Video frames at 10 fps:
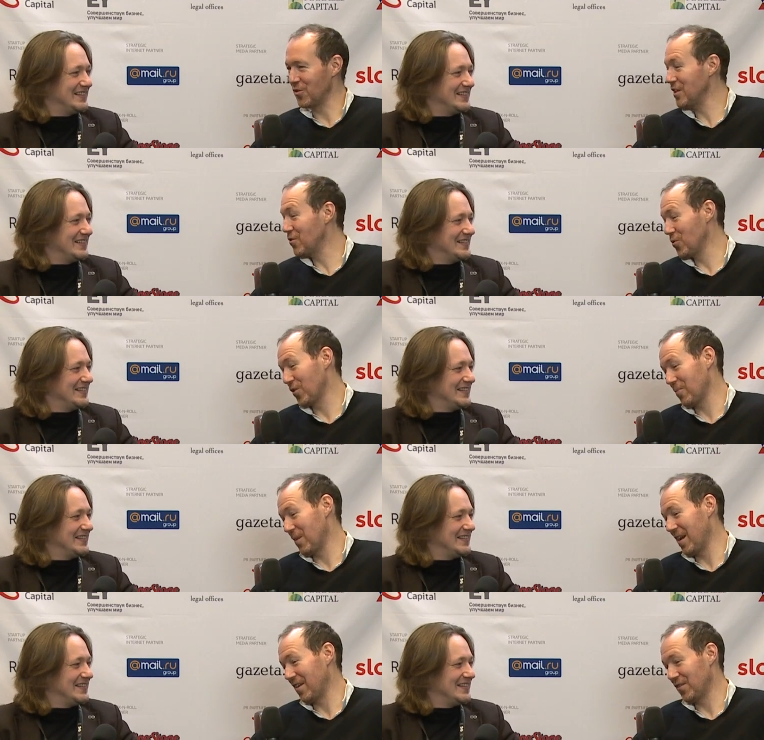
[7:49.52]
Speaker 1: You need to look at
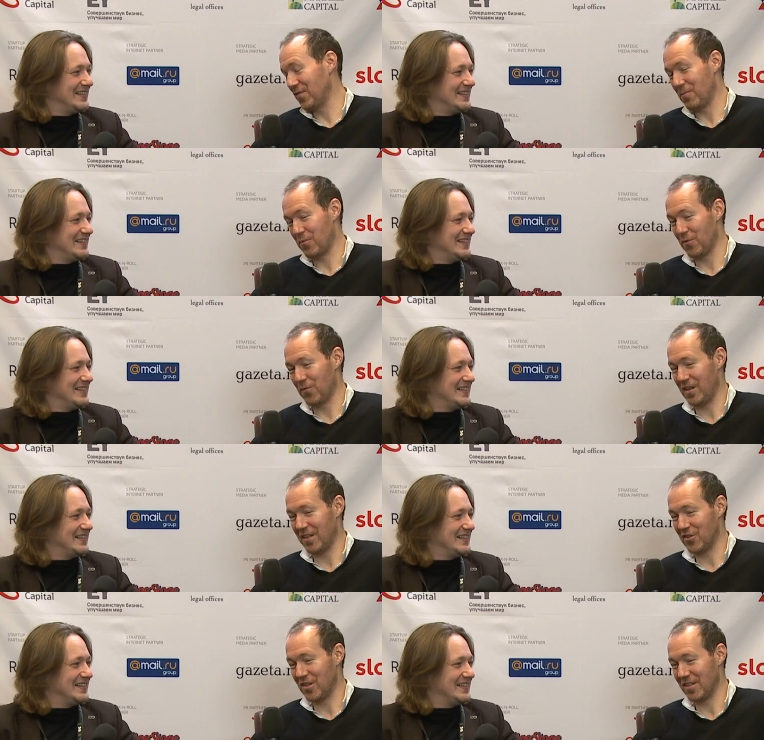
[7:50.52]
my Last.fm profile
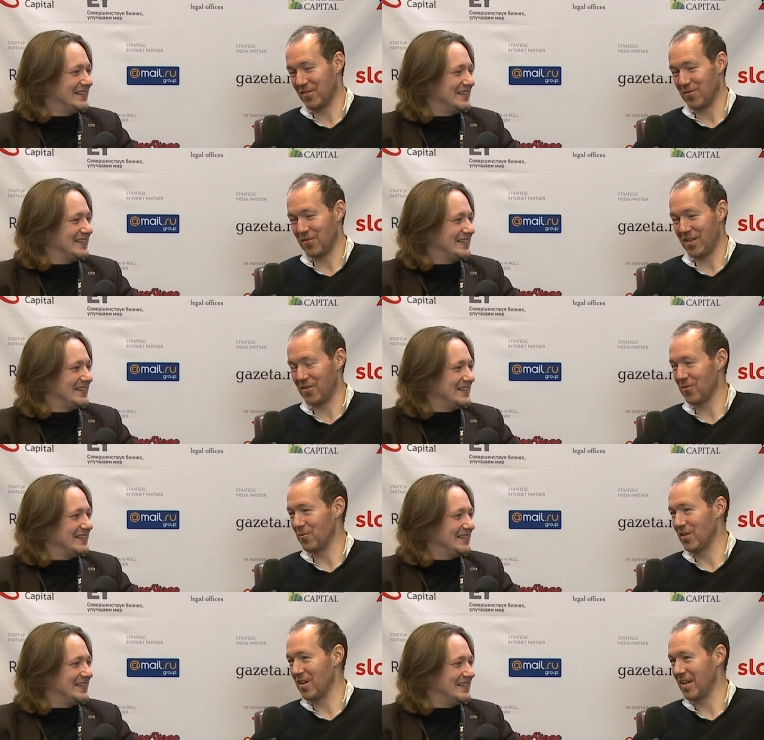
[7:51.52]
actually to find out
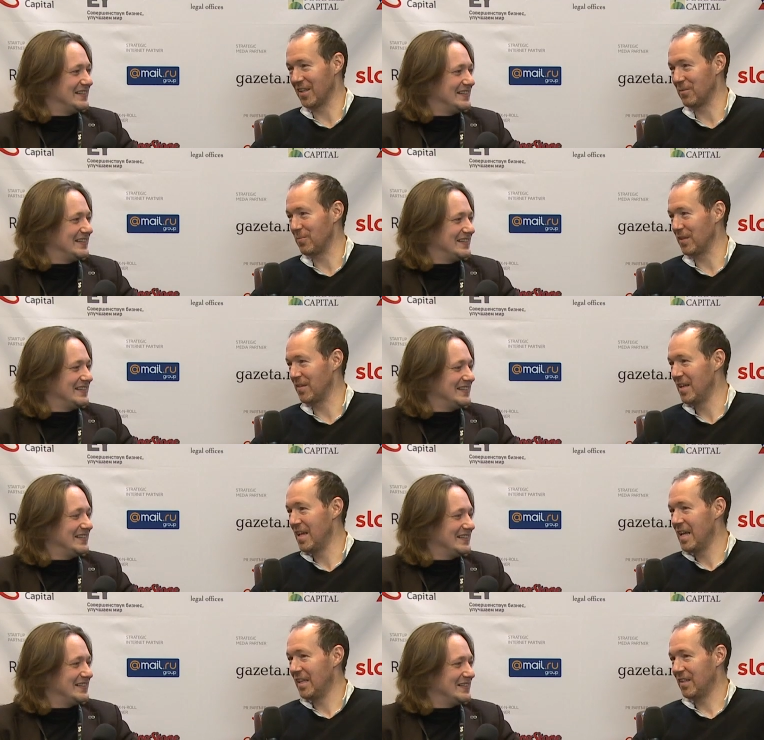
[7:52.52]
what I like. But
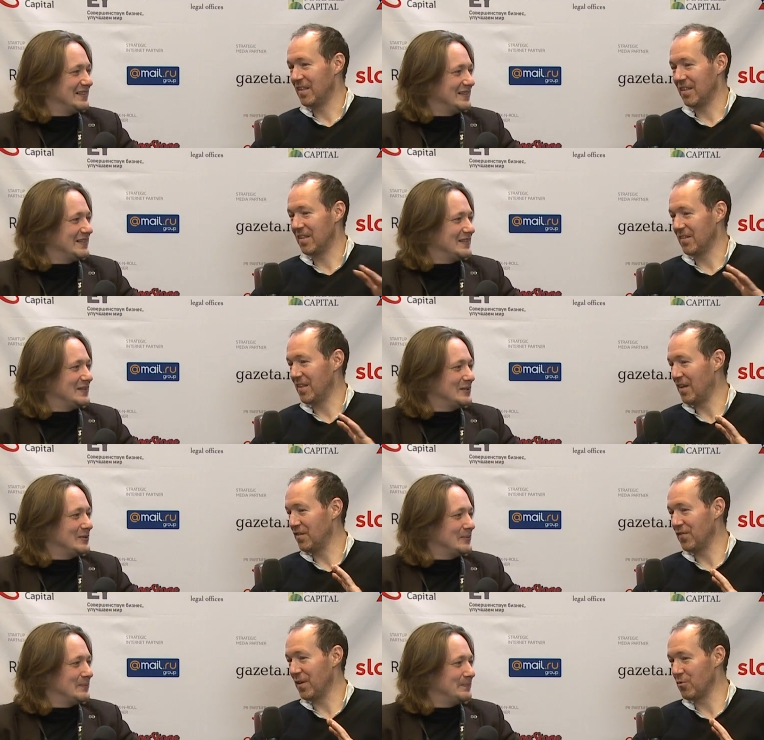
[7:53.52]

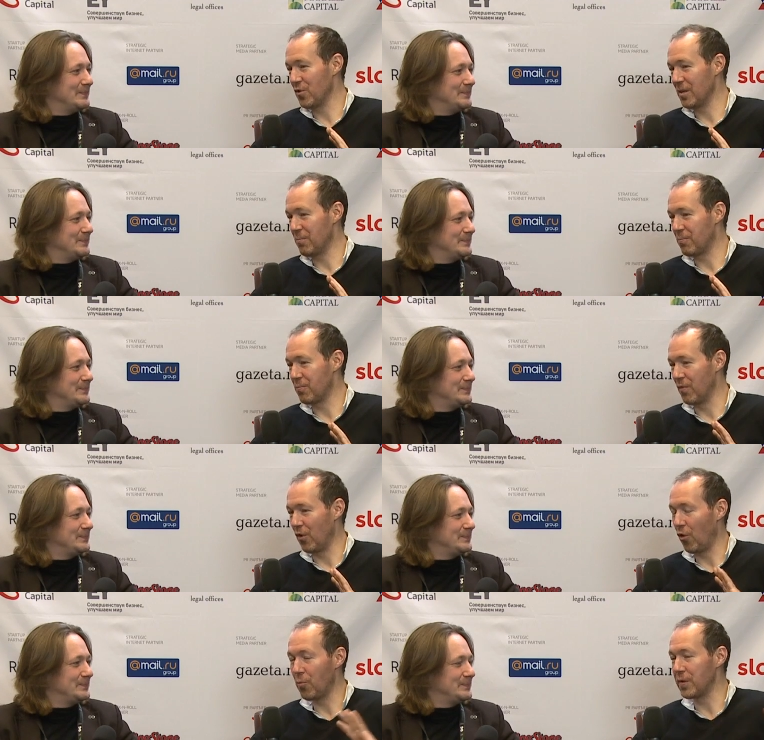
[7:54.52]
Last.fm really
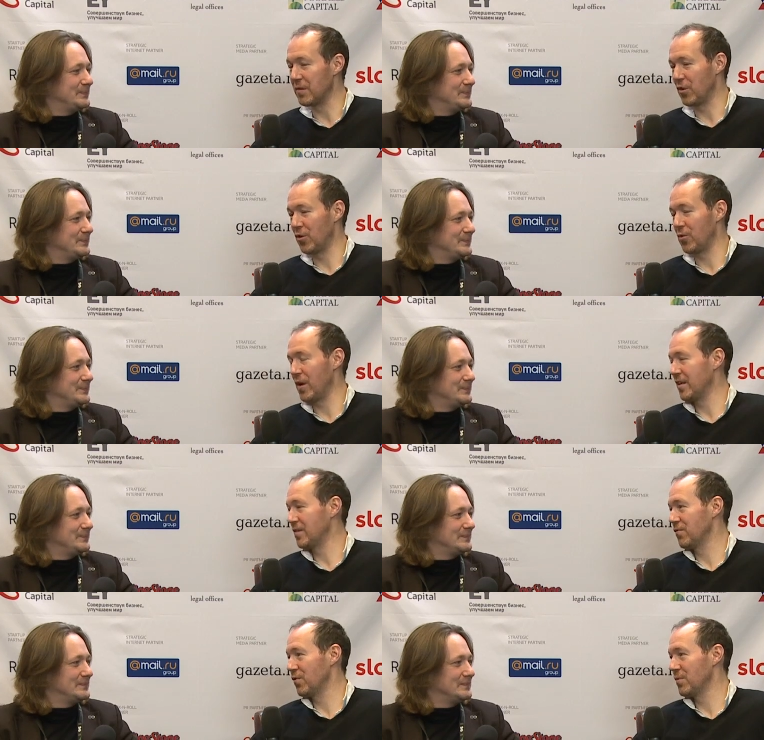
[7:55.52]
opened the
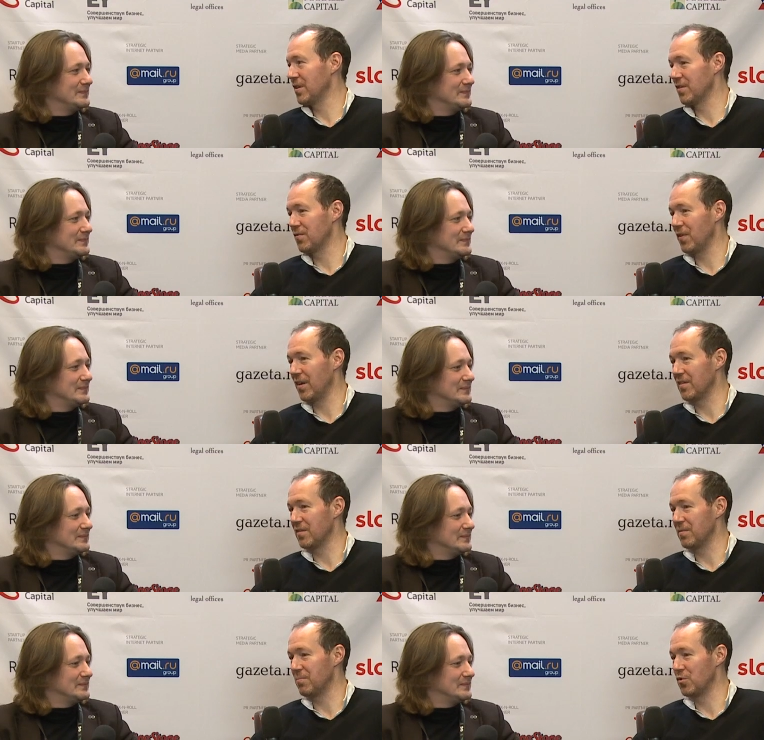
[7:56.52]
horizon for me as far
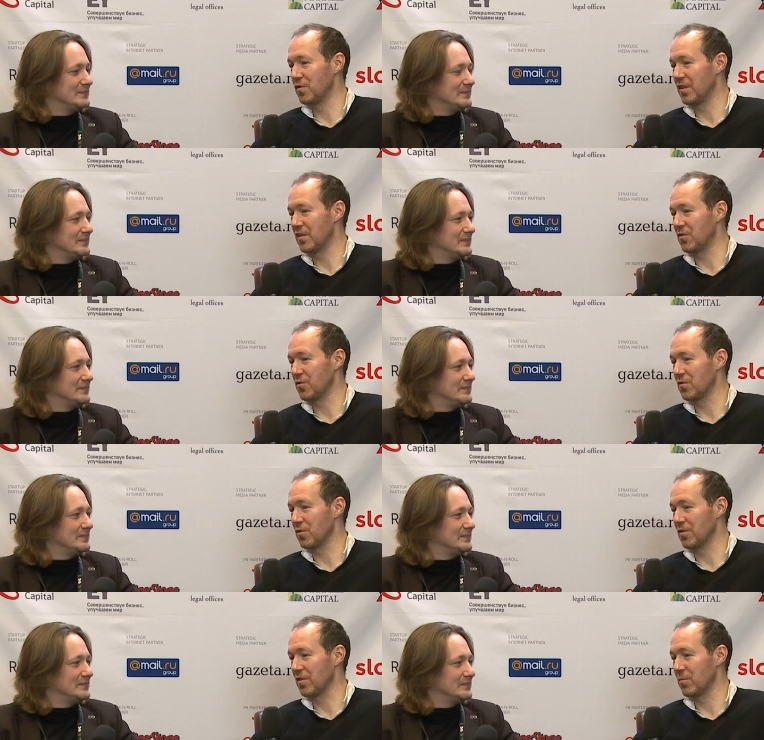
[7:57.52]
as music is
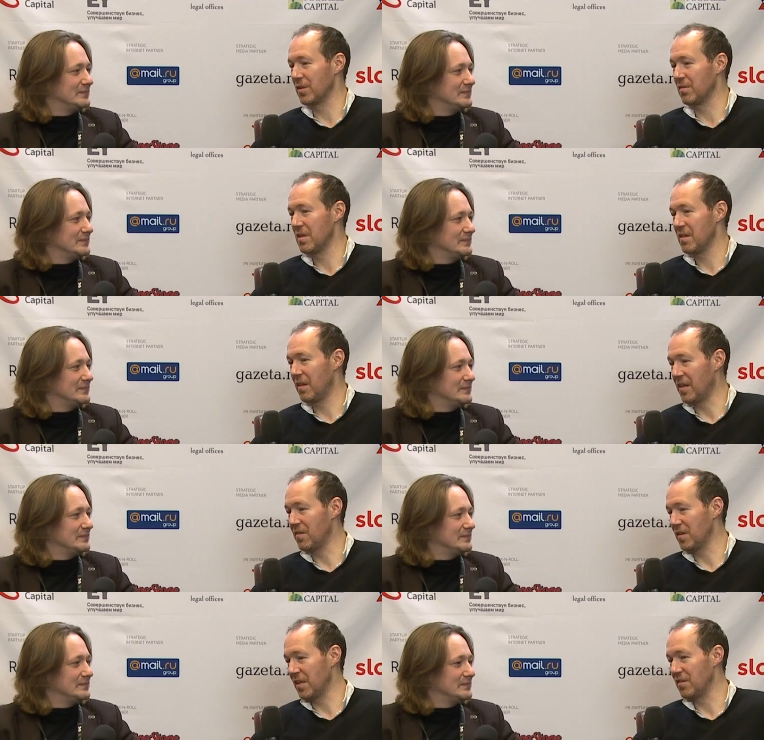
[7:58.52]
concerned. I mean, the
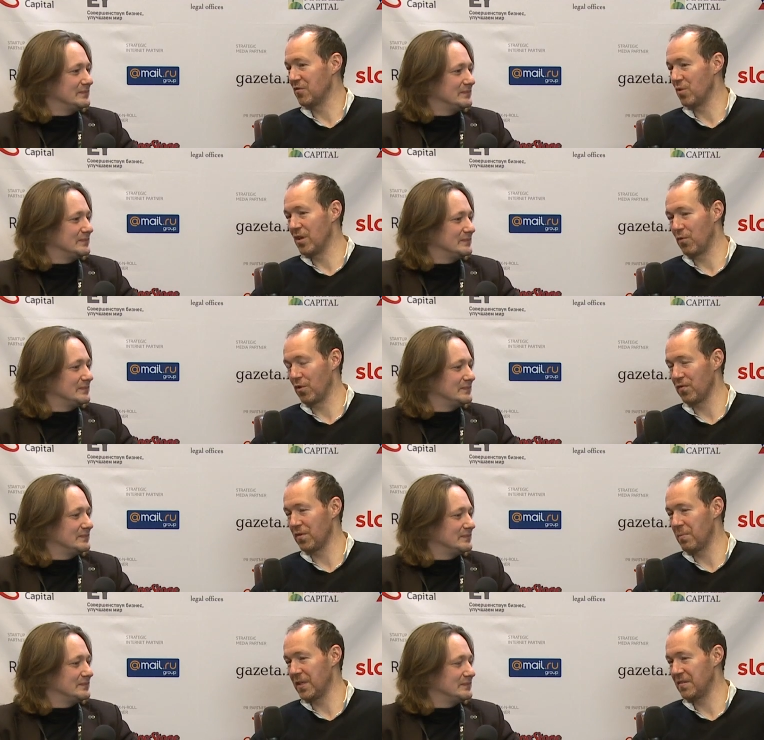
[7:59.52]
internet is really one of
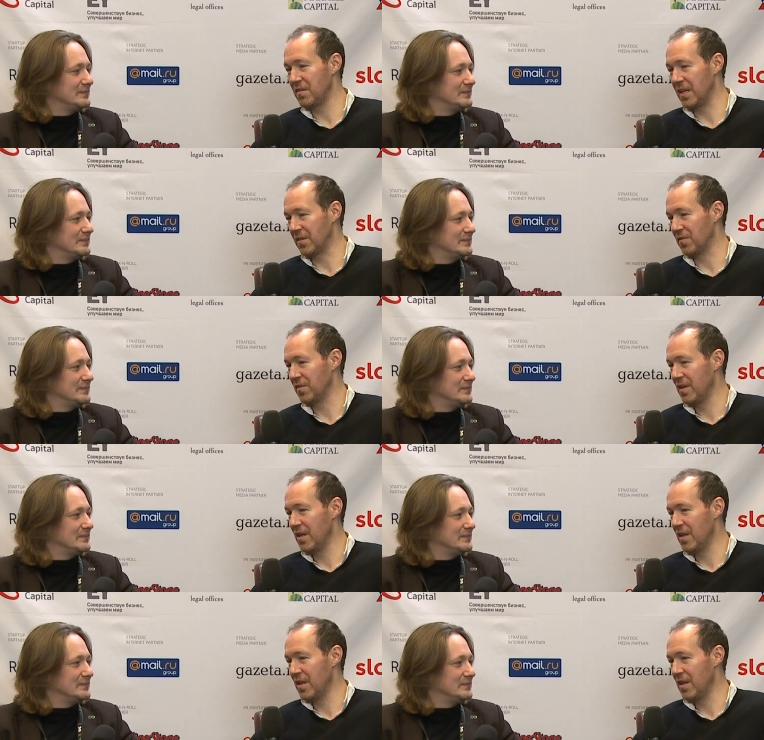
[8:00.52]
the best things